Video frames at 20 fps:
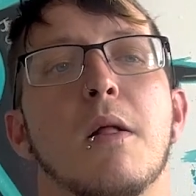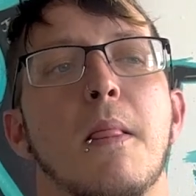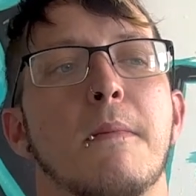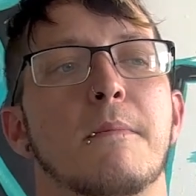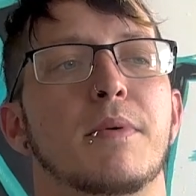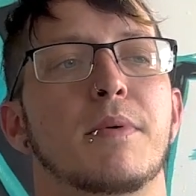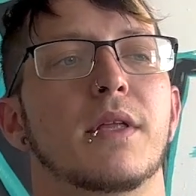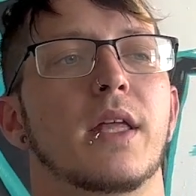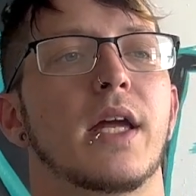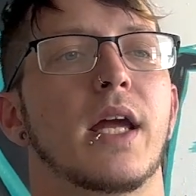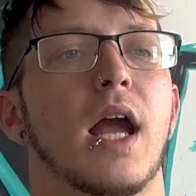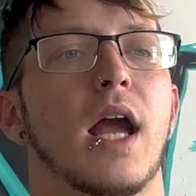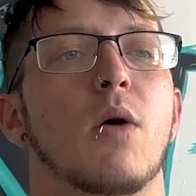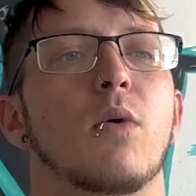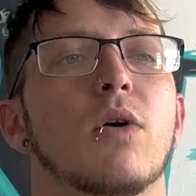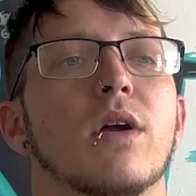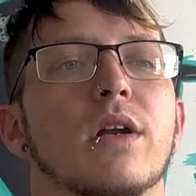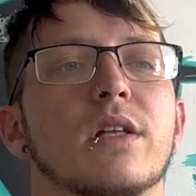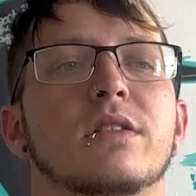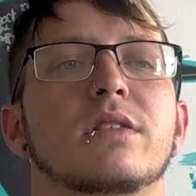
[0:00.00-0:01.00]
But, like, I
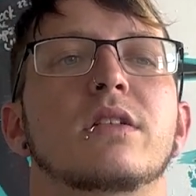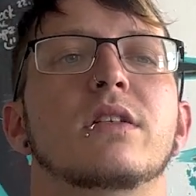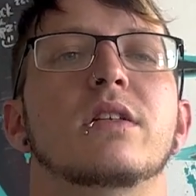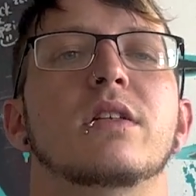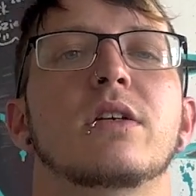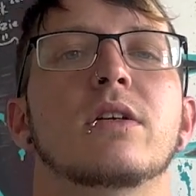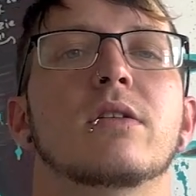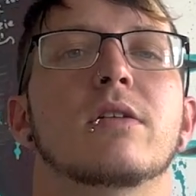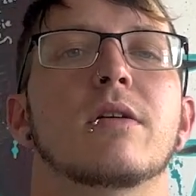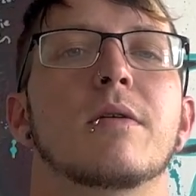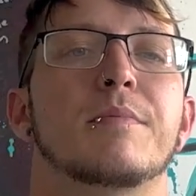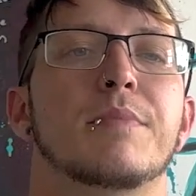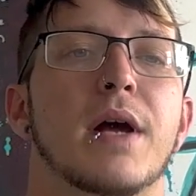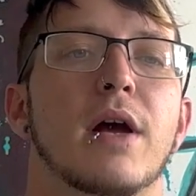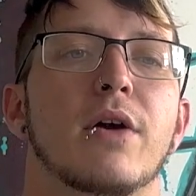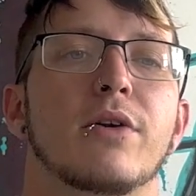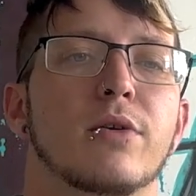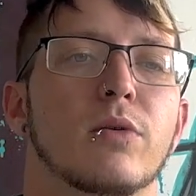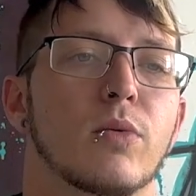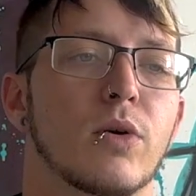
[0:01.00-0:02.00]
want to see that you're
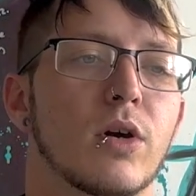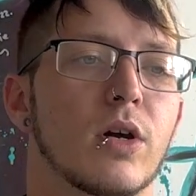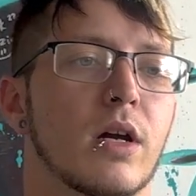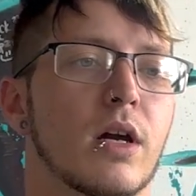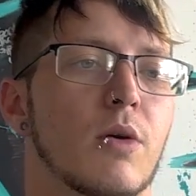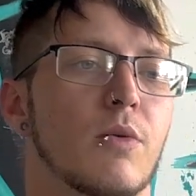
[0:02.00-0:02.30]
about your work.